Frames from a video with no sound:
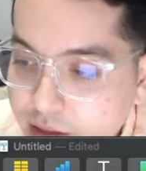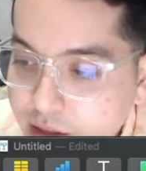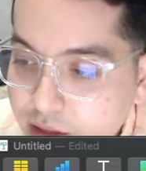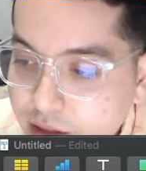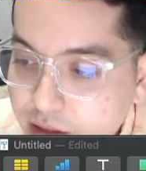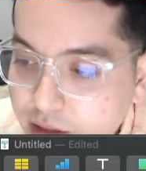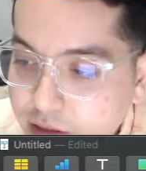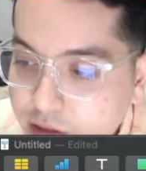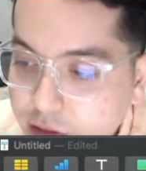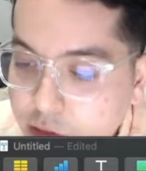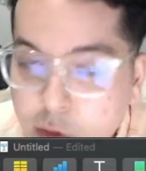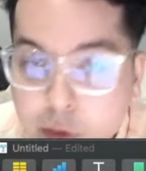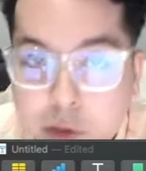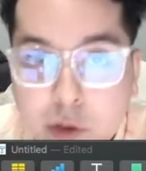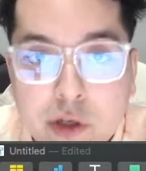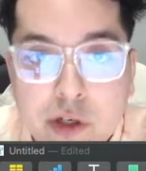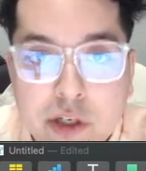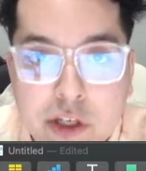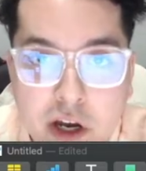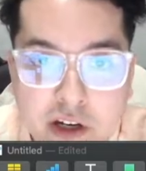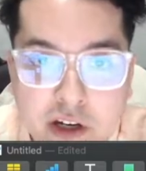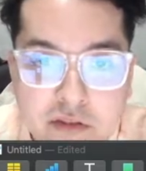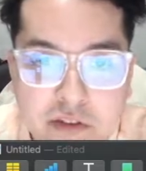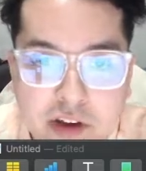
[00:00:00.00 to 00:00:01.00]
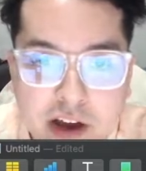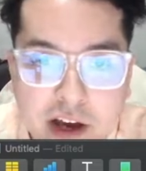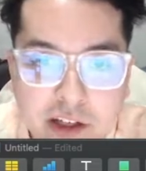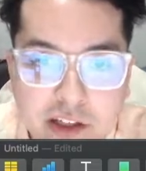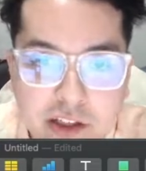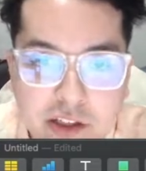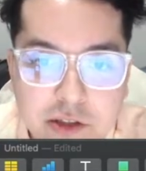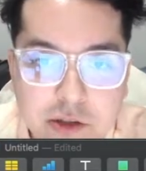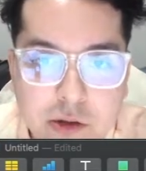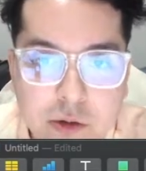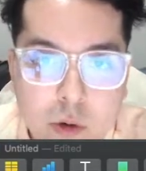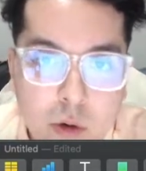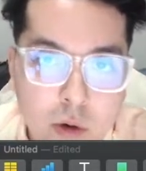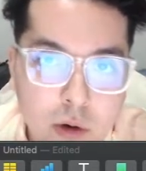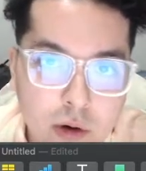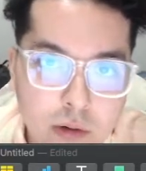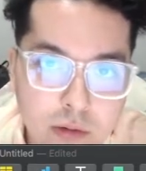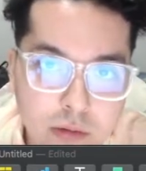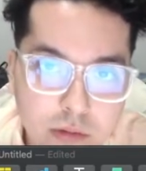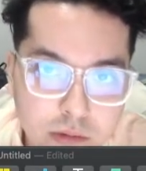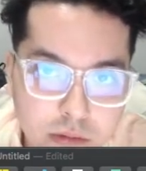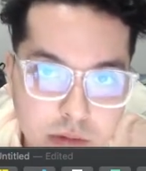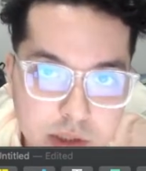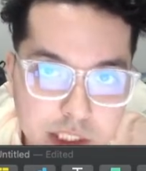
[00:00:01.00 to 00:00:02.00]
to their none value, or
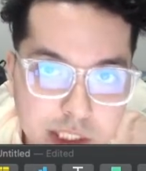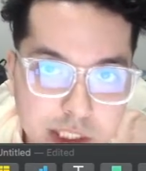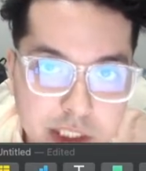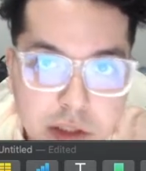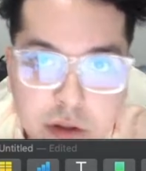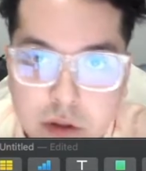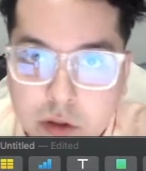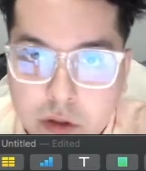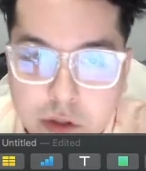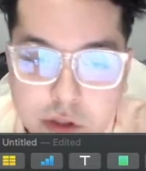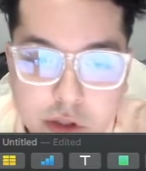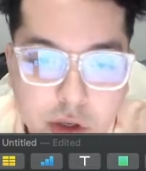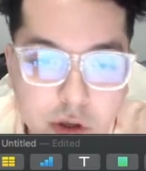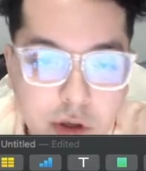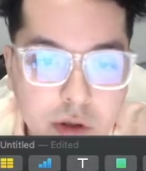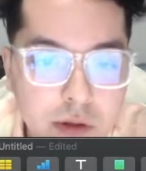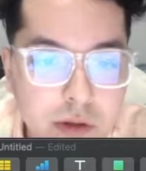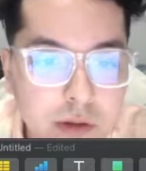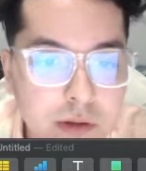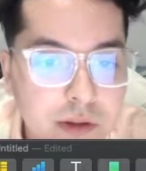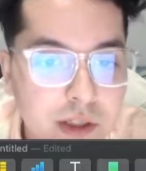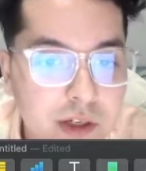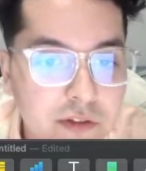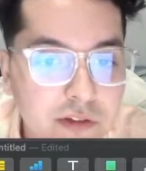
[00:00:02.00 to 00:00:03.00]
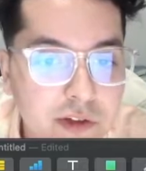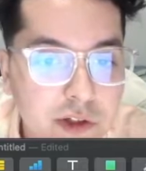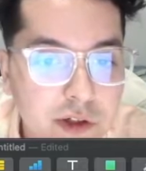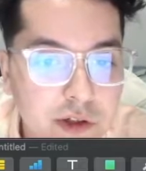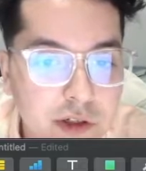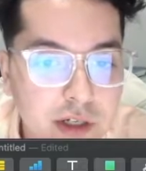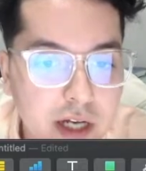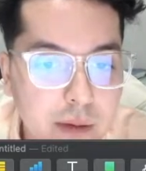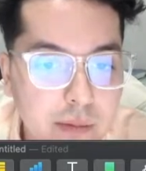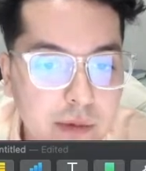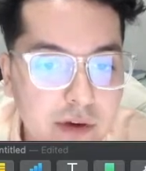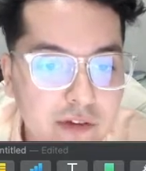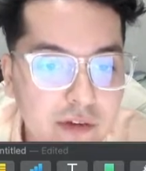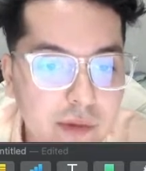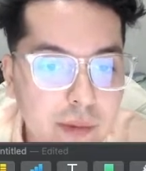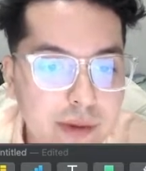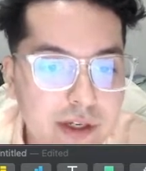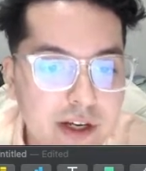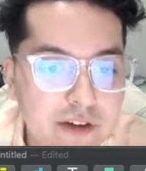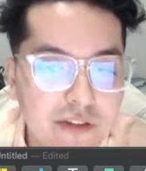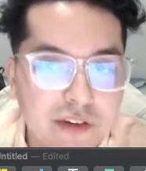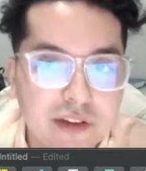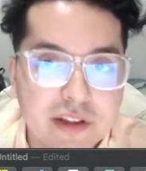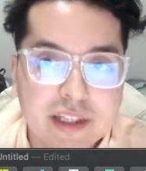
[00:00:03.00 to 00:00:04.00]
nil or null if you're coming from a
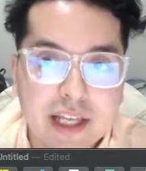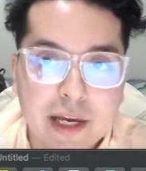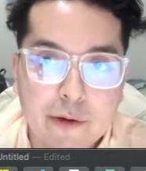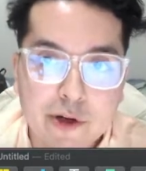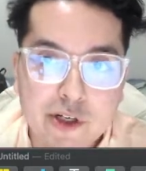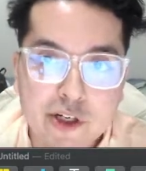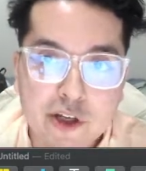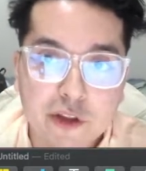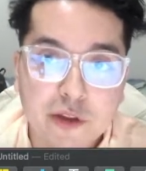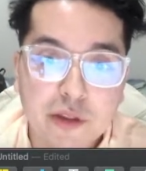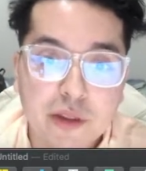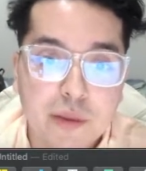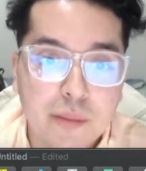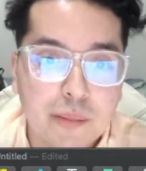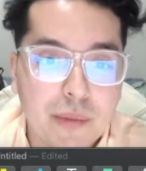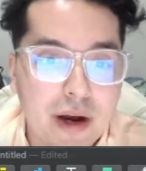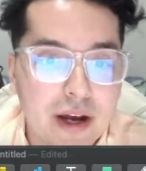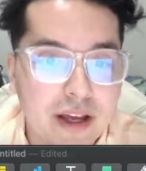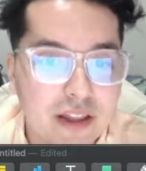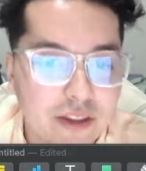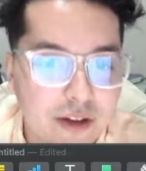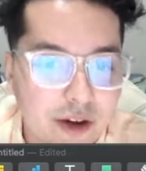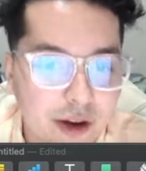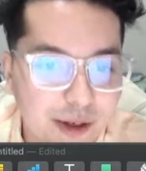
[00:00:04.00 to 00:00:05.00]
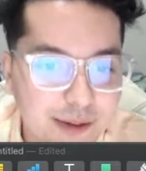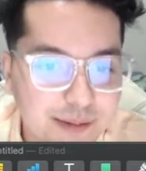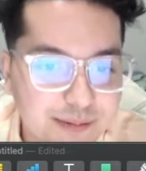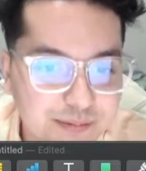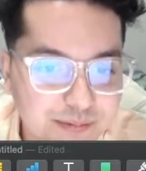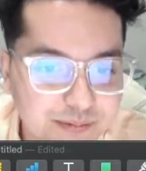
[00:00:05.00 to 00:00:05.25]
different language other than Python.